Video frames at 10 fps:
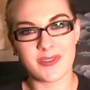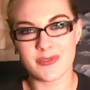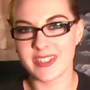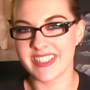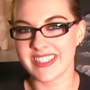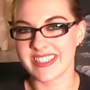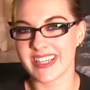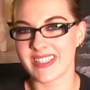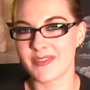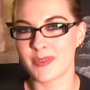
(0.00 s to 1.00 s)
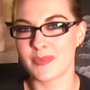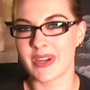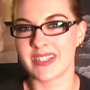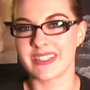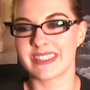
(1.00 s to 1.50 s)
only successful
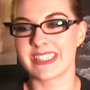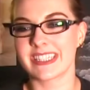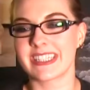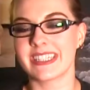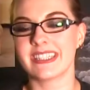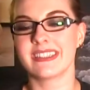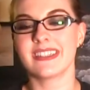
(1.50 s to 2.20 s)
pregnancy.